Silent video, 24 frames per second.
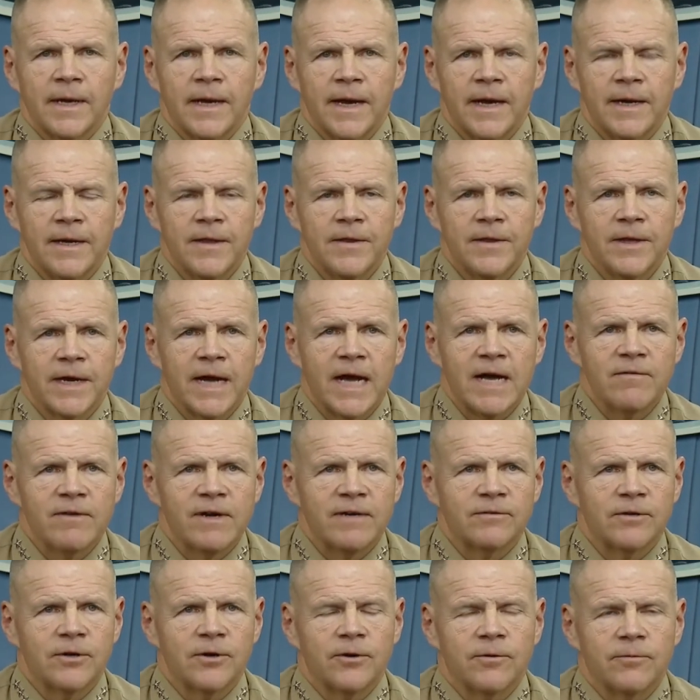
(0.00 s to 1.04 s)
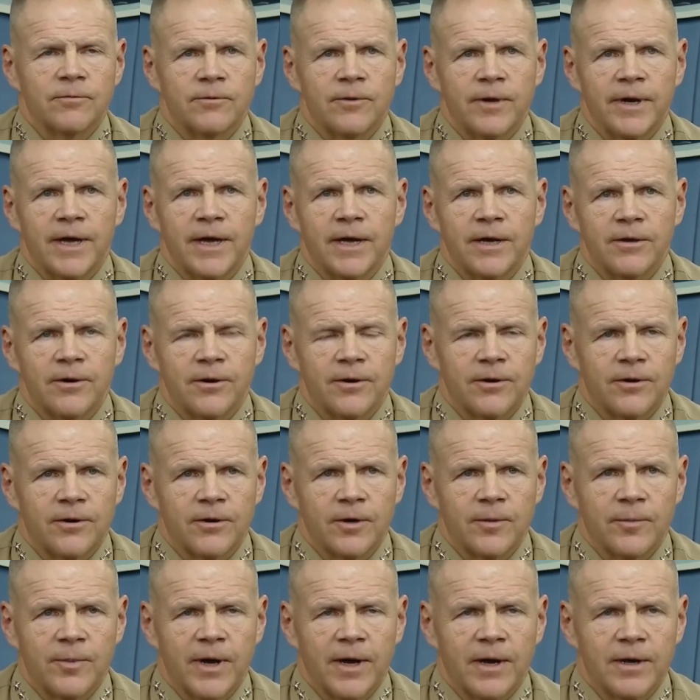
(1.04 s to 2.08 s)
Anything I've ever read or heard
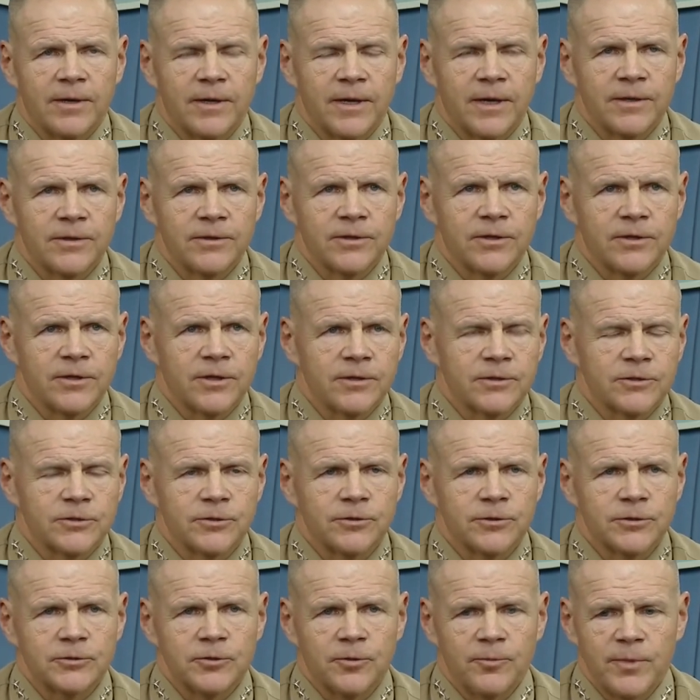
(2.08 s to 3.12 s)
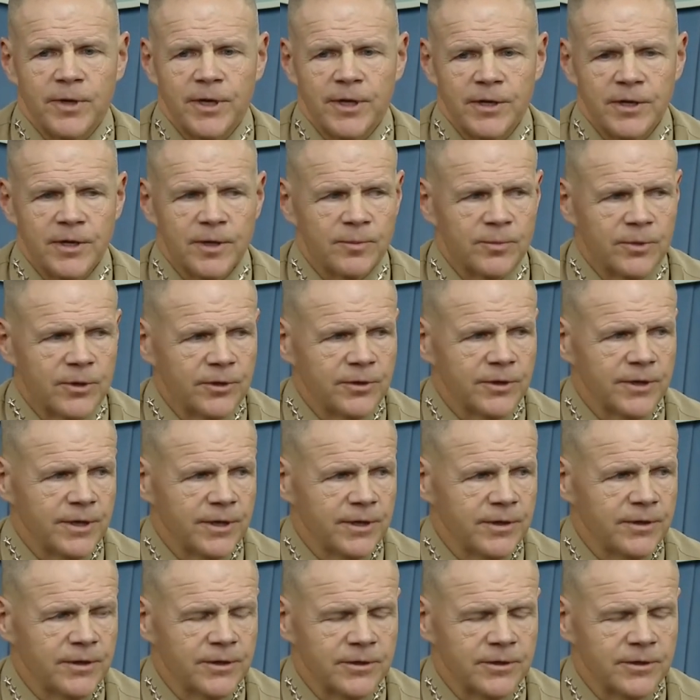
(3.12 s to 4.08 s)
about on the social media bullying,